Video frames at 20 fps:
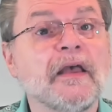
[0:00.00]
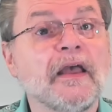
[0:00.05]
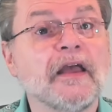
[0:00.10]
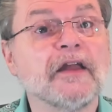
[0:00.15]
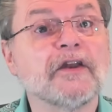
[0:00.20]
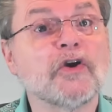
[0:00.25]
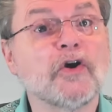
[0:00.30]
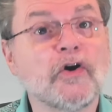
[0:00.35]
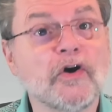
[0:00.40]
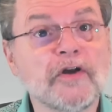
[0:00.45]

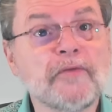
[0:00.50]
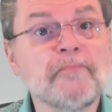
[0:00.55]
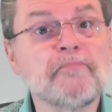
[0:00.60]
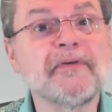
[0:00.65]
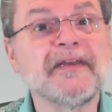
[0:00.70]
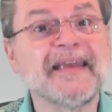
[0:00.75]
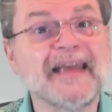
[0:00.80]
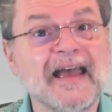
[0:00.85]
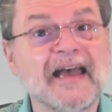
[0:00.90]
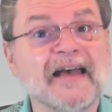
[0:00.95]
It could
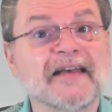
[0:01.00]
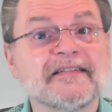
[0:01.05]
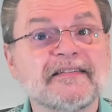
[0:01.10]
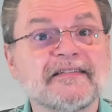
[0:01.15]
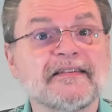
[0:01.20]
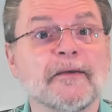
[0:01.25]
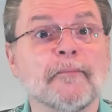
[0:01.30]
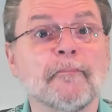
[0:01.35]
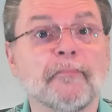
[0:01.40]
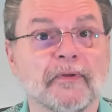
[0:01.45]
be as
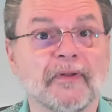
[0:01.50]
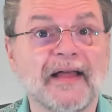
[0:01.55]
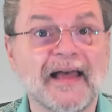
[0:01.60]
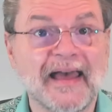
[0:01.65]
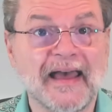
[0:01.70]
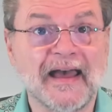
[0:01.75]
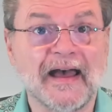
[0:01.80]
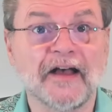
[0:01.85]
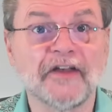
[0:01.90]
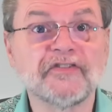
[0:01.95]
simple
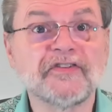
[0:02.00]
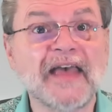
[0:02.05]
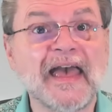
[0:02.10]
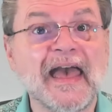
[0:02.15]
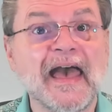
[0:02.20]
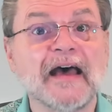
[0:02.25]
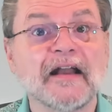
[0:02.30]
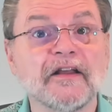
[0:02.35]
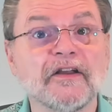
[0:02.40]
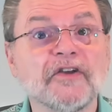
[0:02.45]
as
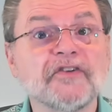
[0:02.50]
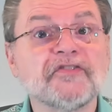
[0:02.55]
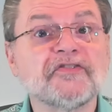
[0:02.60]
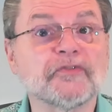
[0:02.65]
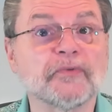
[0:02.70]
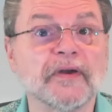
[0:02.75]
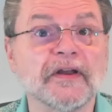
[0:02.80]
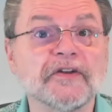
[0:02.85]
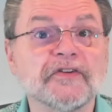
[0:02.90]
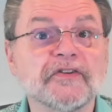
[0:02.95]
adding a
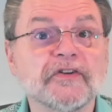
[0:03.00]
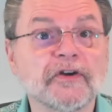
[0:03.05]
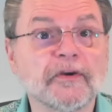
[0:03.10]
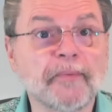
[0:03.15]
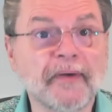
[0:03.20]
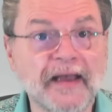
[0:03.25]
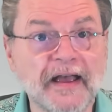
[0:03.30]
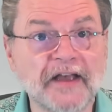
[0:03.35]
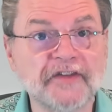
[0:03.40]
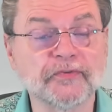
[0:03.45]
string to your
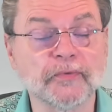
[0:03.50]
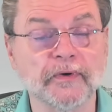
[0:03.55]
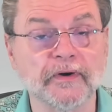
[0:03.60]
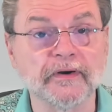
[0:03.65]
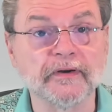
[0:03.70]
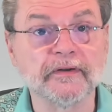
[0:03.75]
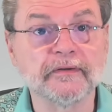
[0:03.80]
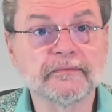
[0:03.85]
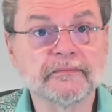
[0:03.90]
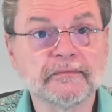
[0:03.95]

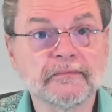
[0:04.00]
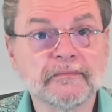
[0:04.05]
password.